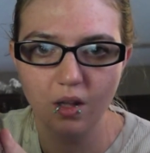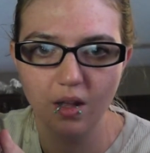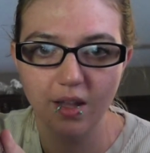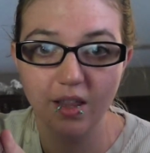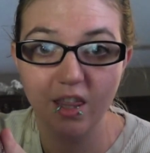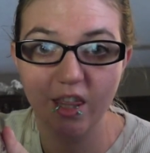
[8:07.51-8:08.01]

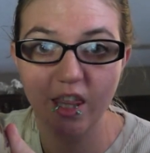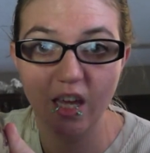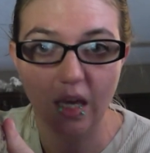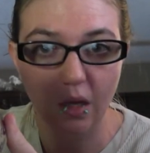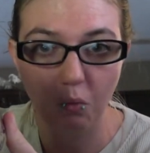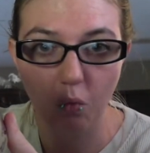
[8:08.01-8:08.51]
thick
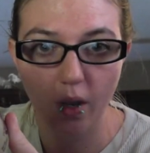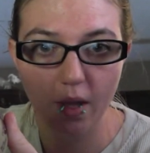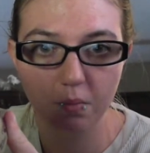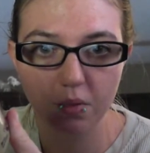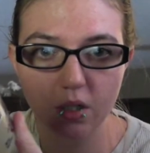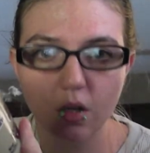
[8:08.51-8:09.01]
and
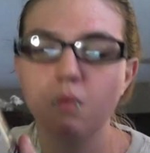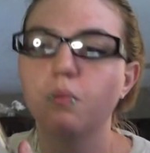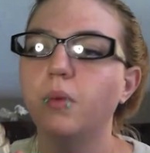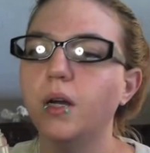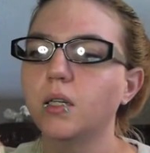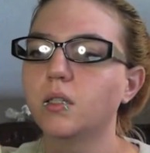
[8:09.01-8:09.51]
whipped,
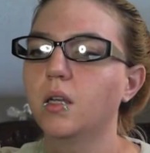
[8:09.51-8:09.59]
but